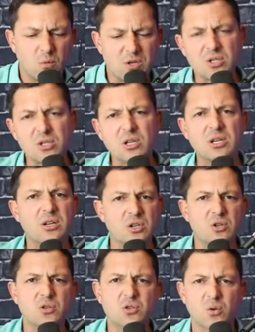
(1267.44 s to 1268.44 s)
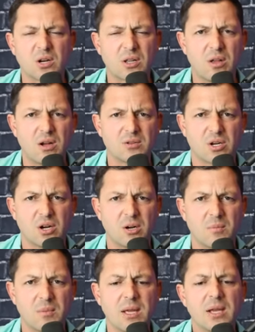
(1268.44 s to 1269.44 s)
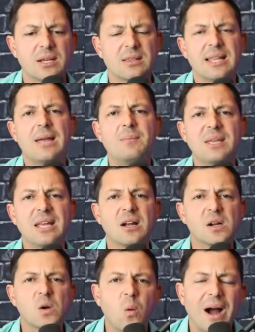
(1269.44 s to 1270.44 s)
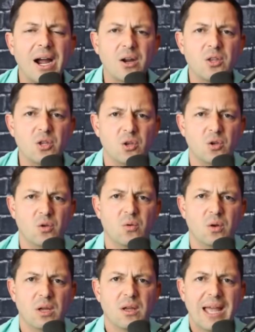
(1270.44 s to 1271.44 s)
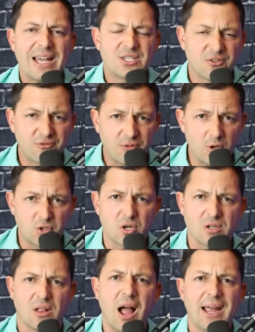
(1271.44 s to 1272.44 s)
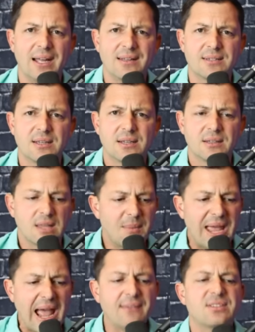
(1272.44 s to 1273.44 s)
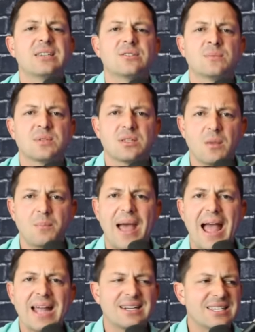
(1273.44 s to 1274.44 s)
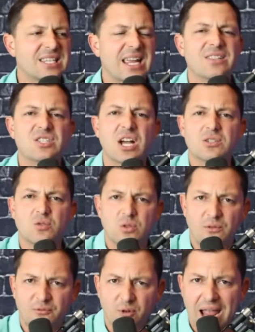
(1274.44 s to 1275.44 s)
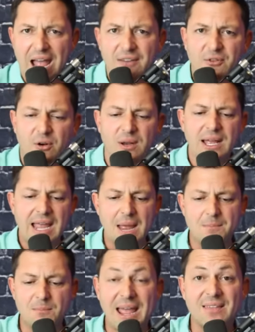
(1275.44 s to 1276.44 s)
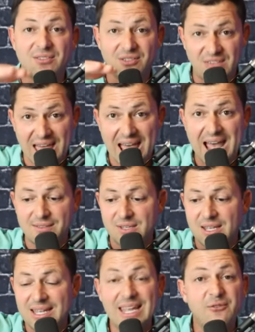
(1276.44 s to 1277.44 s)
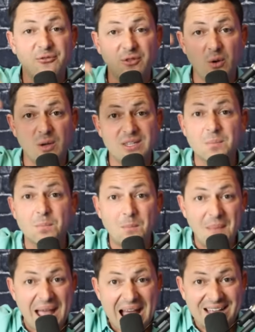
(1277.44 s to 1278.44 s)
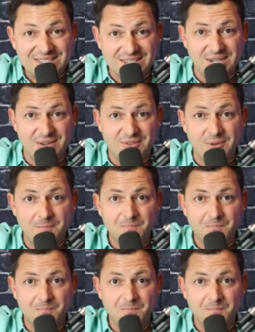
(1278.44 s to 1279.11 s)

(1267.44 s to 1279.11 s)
what you're looking to do short or long term. Let me acquire you as a future client. Let me have systems on the back end to stay in touch with you forever and make that influence massive.